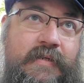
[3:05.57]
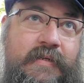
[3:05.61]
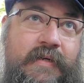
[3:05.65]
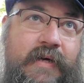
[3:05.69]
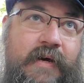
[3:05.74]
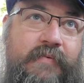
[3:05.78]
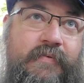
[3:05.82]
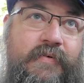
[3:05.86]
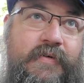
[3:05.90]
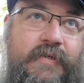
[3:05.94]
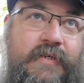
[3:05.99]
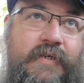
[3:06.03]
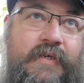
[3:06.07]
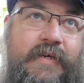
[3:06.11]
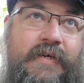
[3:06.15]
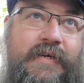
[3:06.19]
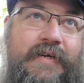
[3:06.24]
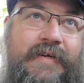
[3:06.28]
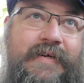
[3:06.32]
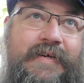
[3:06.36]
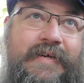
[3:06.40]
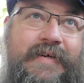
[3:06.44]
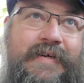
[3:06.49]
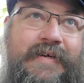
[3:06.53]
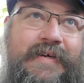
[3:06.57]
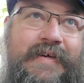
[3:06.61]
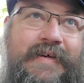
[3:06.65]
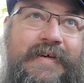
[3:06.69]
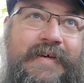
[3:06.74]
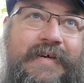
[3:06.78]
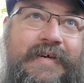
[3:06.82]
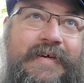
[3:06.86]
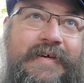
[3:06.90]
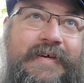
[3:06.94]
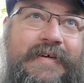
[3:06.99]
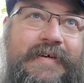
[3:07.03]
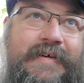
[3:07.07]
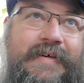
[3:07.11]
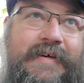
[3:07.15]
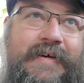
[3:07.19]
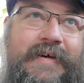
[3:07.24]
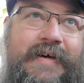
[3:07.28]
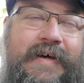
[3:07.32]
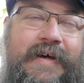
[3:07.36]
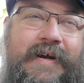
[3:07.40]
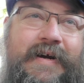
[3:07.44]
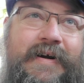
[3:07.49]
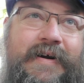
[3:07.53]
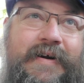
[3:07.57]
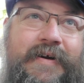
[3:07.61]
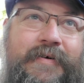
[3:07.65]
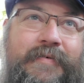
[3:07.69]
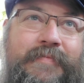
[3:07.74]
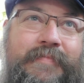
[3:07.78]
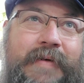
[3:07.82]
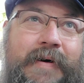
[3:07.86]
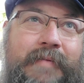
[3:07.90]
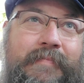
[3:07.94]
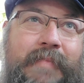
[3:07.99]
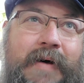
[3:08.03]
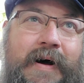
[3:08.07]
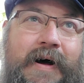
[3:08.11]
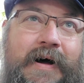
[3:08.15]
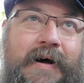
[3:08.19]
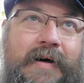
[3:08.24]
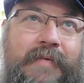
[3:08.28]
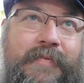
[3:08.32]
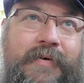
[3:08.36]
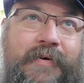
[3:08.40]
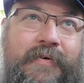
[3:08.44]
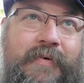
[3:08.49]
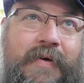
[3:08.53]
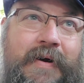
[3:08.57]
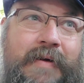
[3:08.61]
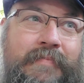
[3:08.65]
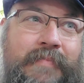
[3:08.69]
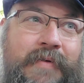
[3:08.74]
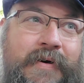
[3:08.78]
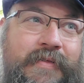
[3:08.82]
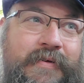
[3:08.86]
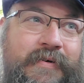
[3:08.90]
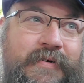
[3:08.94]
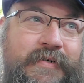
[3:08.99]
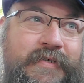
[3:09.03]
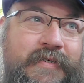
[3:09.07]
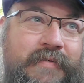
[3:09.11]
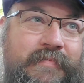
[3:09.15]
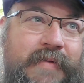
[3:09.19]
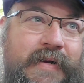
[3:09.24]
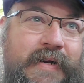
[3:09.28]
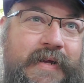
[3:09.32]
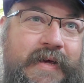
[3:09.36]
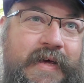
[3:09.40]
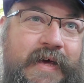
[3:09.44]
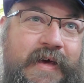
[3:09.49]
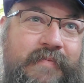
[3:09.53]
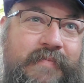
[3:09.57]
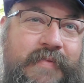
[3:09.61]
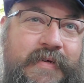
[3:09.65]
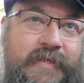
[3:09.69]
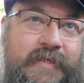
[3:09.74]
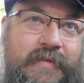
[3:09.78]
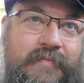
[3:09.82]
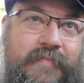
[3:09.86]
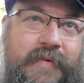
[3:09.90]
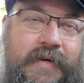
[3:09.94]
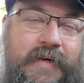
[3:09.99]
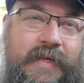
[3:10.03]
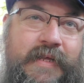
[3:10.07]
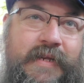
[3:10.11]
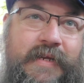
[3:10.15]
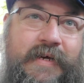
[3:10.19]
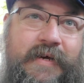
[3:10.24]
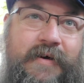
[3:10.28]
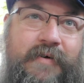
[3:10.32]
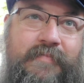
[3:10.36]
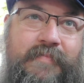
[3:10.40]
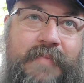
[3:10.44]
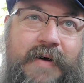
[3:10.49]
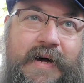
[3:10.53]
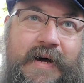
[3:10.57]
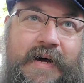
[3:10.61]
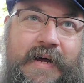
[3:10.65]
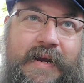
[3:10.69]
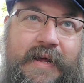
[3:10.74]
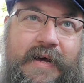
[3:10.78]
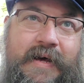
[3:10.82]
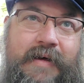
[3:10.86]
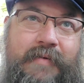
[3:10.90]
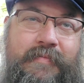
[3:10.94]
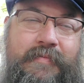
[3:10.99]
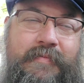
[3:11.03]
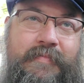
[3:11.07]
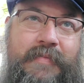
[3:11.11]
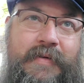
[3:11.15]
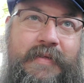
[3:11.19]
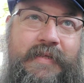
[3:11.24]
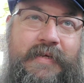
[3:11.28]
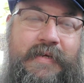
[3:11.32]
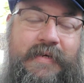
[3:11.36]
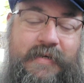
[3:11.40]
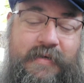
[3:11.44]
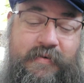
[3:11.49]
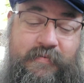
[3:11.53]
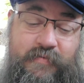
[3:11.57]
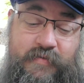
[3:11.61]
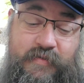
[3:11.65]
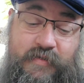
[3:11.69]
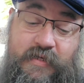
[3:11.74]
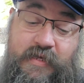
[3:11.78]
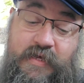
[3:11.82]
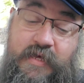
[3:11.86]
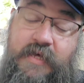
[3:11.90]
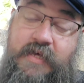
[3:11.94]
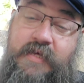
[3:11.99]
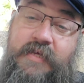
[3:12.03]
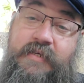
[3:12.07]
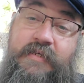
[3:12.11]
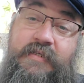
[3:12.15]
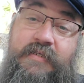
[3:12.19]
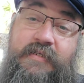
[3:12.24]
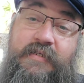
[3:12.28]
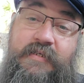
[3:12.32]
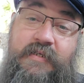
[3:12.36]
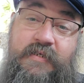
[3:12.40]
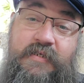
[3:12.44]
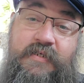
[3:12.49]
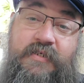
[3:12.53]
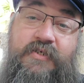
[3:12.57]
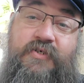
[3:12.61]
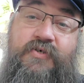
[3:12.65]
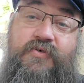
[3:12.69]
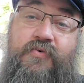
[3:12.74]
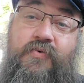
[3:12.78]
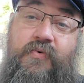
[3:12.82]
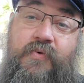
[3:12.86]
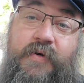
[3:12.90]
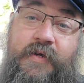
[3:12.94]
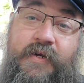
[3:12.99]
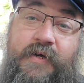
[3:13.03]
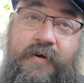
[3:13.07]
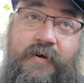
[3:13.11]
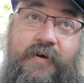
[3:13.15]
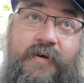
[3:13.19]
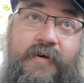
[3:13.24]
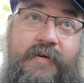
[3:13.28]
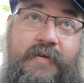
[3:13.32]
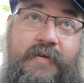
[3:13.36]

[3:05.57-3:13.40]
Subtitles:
It was, I don't know, my mom or grandmother or somebody gave me some money to go buy an album. I think it was Kiss Destroyer.